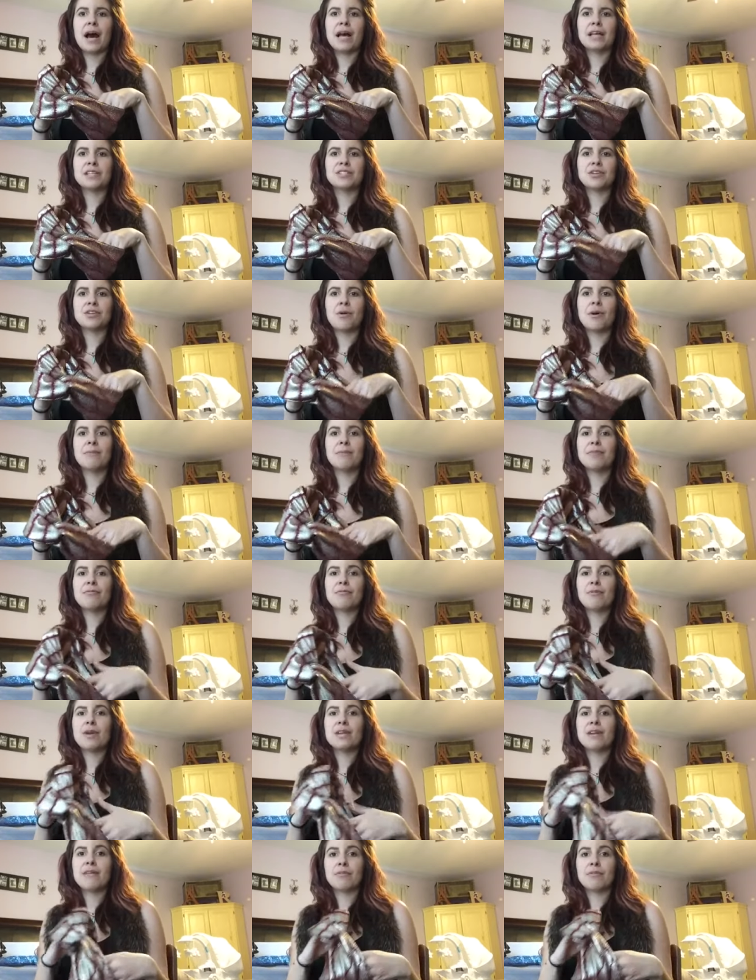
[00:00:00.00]
so
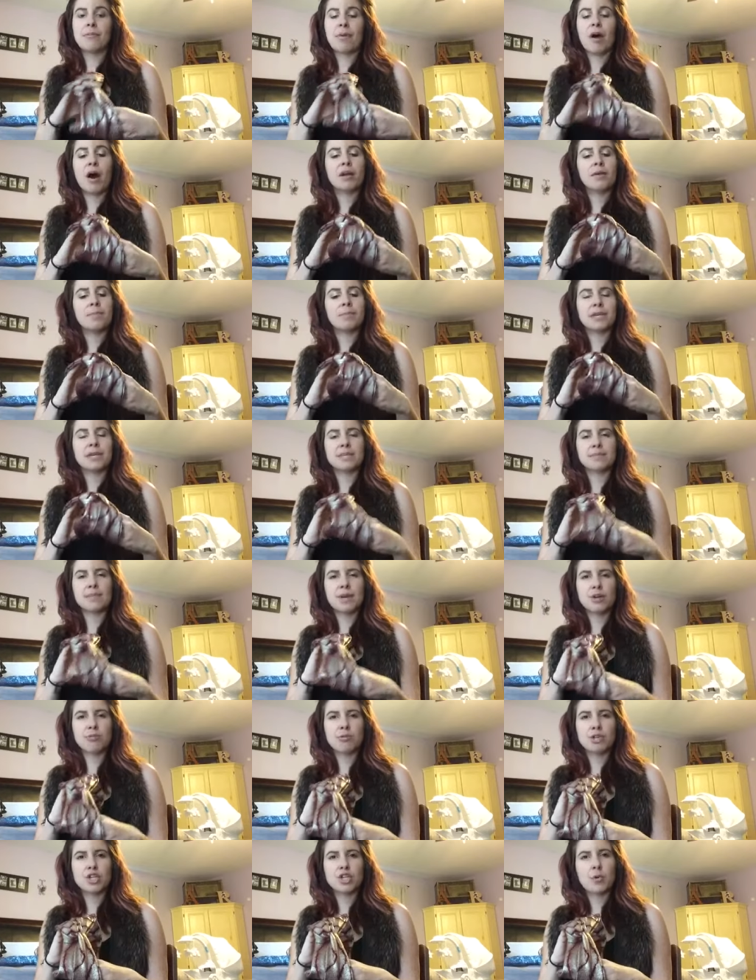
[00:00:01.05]
before I never bought them because my
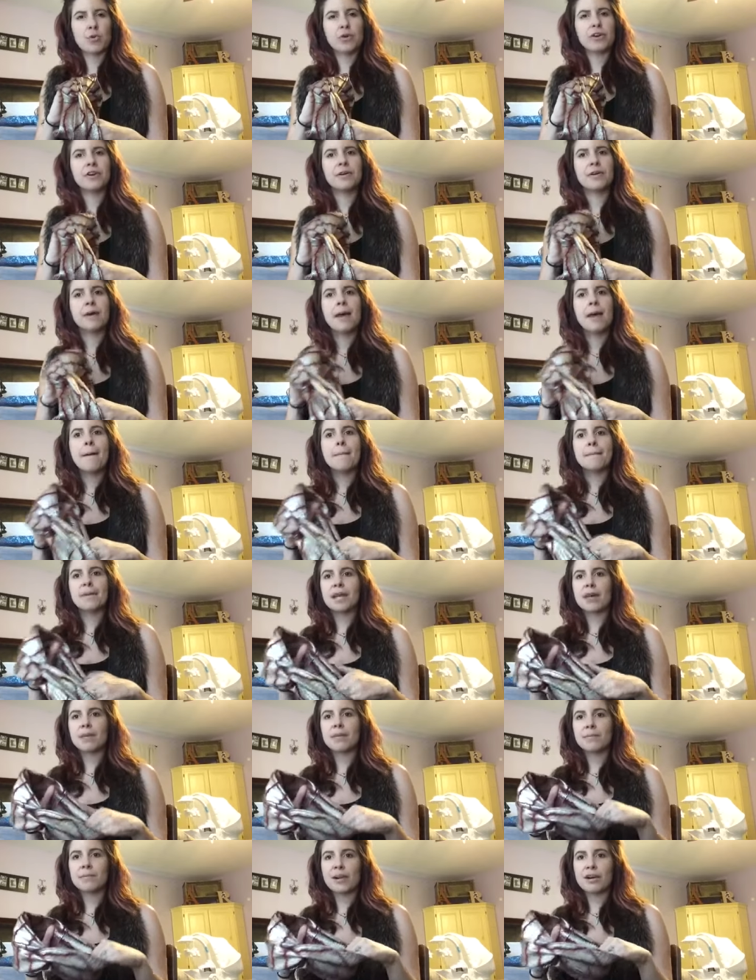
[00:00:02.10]
hair was shorter, but
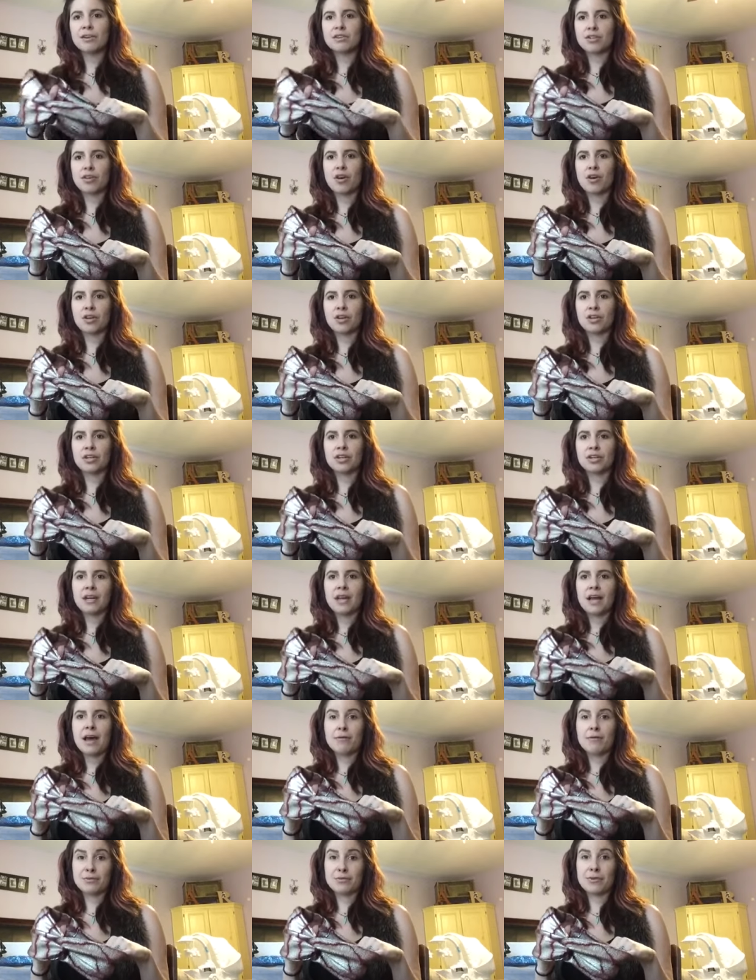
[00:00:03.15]
now that my hair is longer,
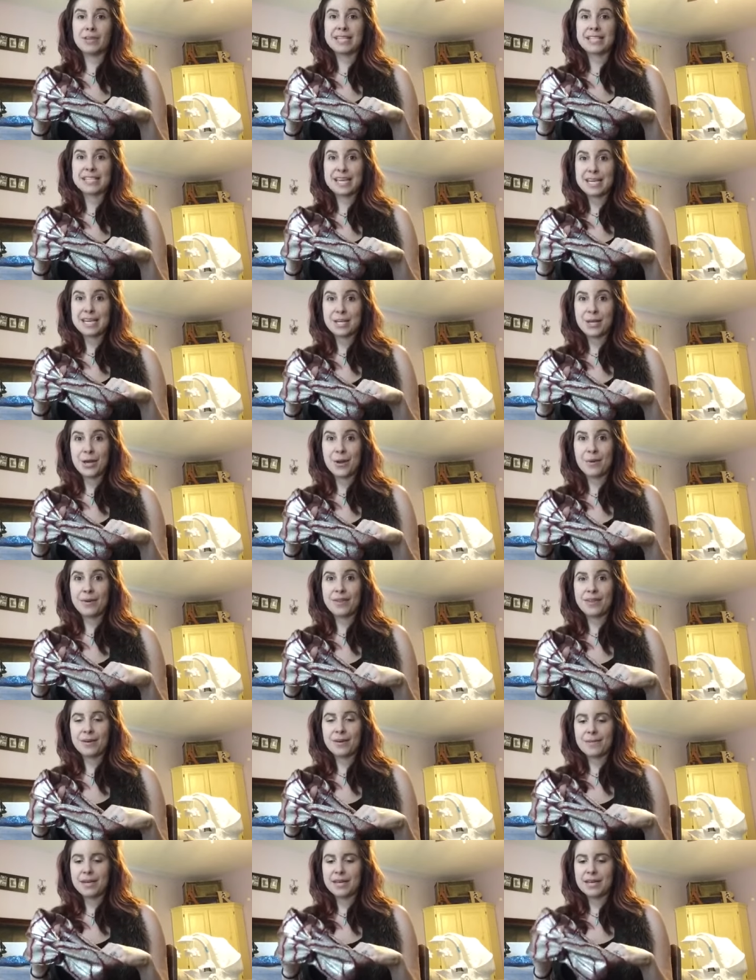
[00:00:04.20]
I was really excited to go in
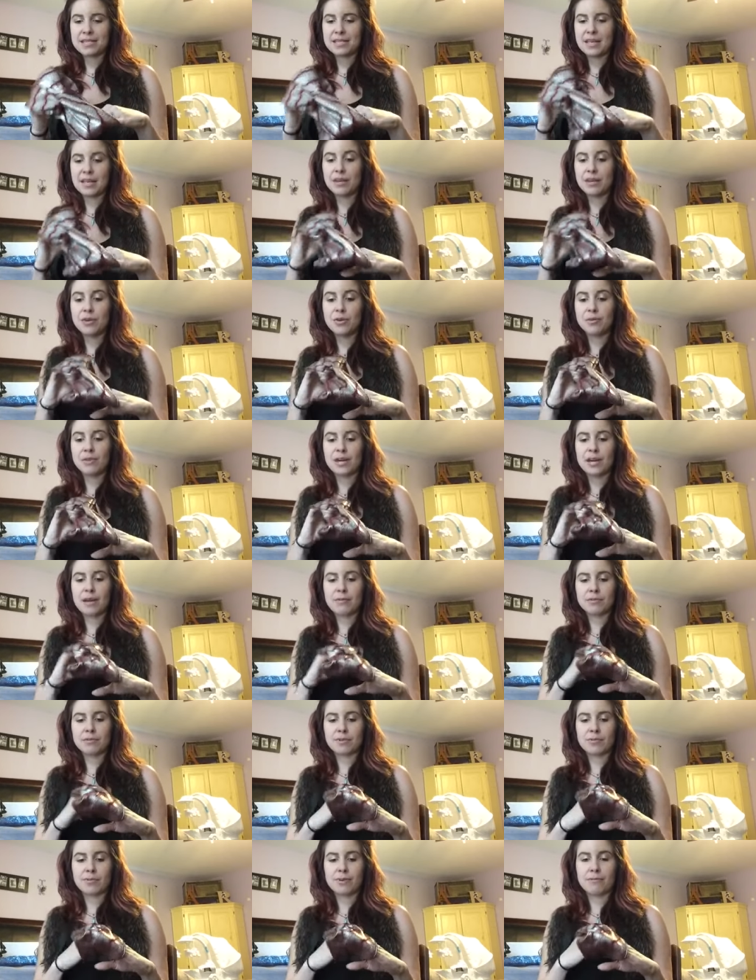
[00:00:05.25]
there because I knew that I
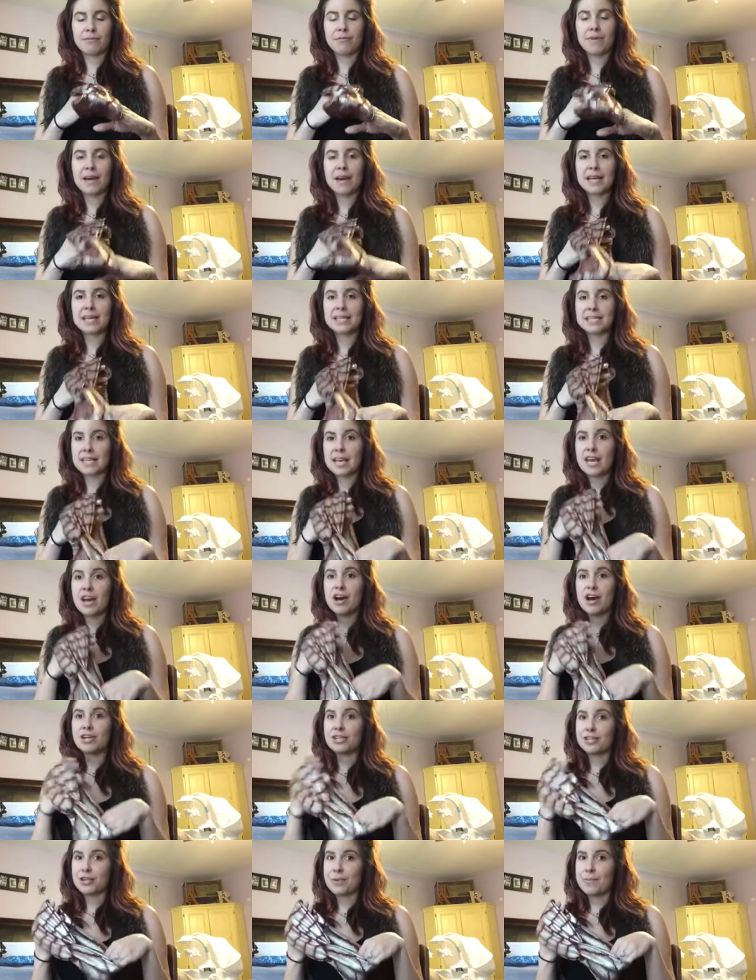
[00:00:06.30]
was going to find
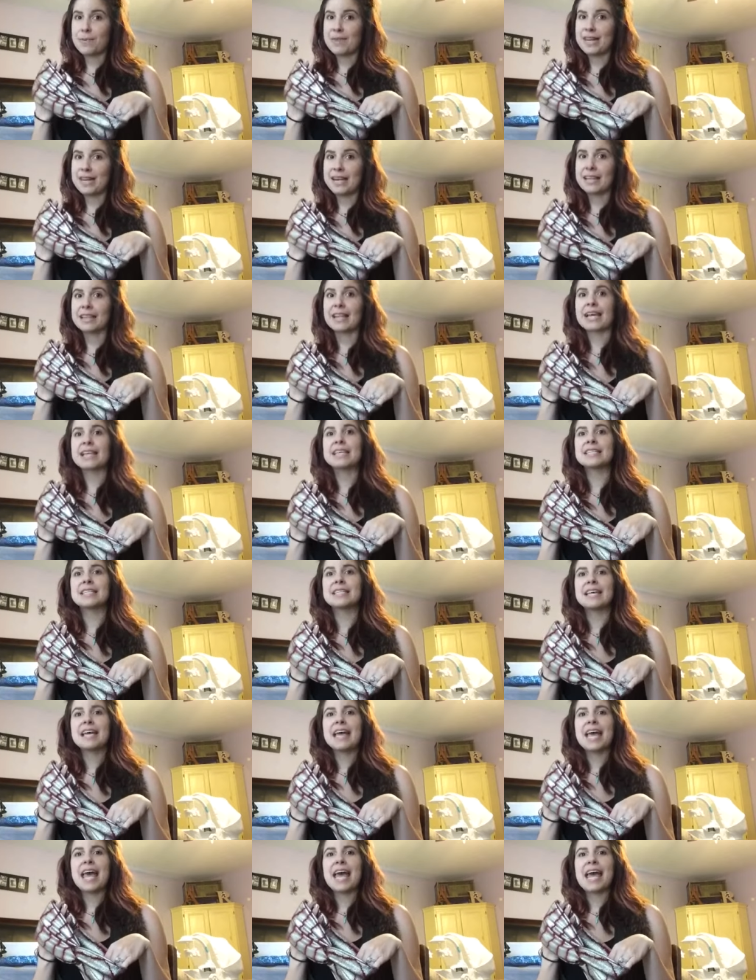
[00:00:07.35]
a turban that I liked,
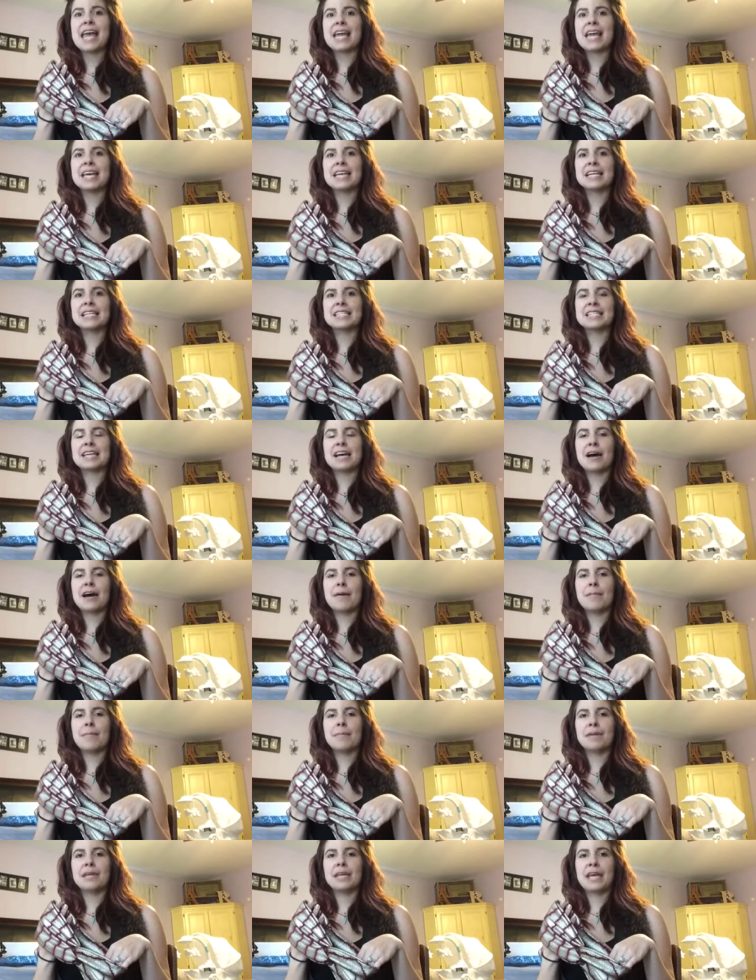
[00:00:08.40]
and
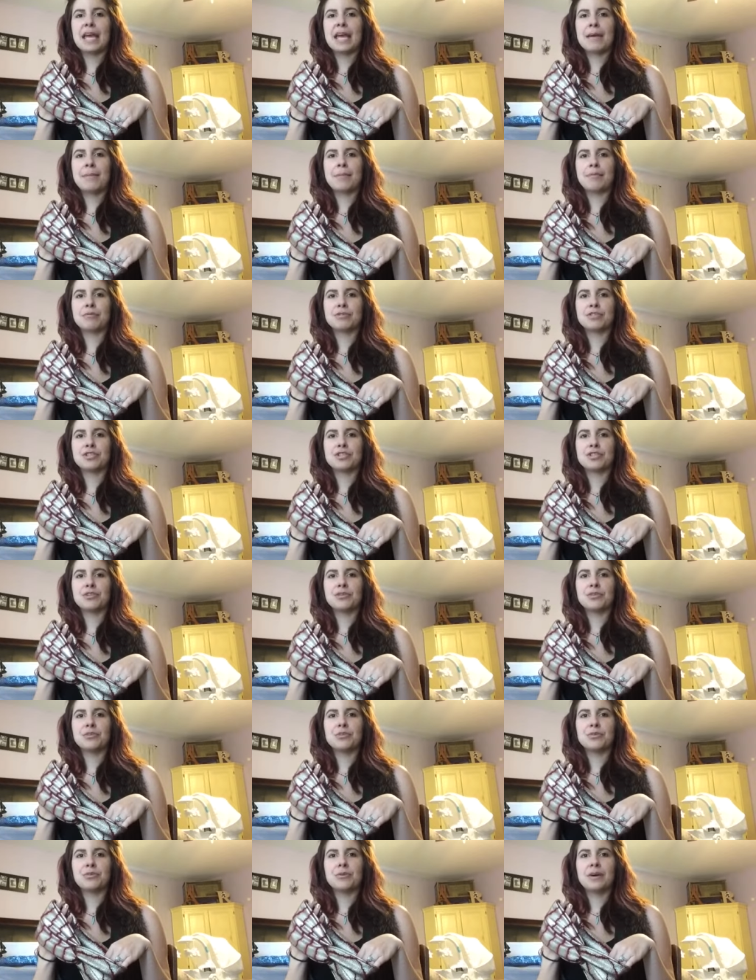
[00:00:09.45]
being able
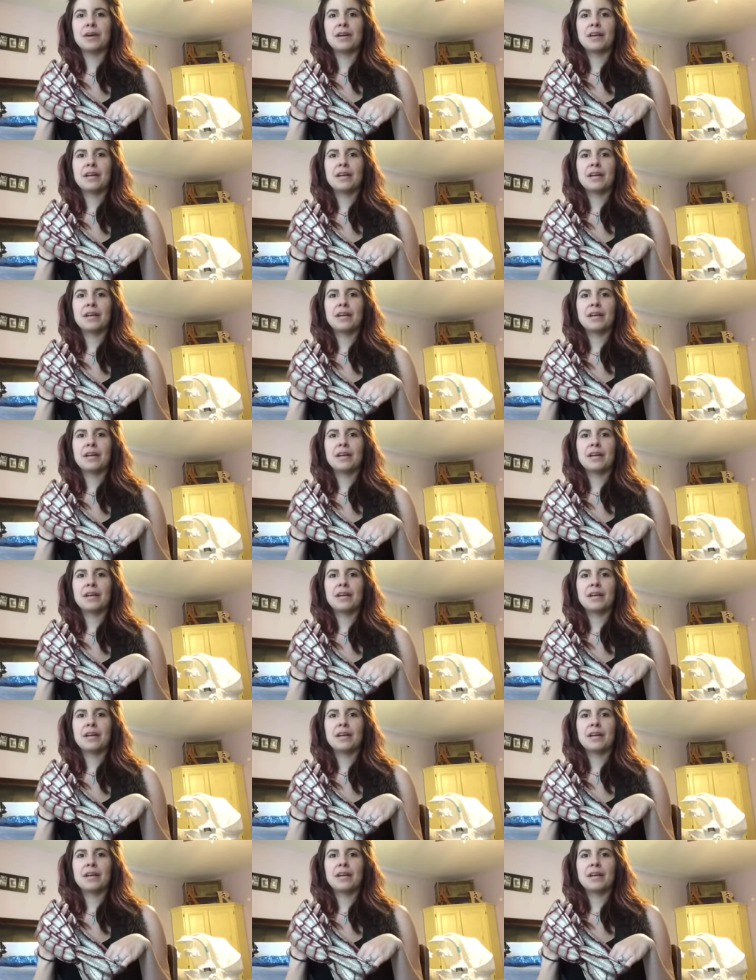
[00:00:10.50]
to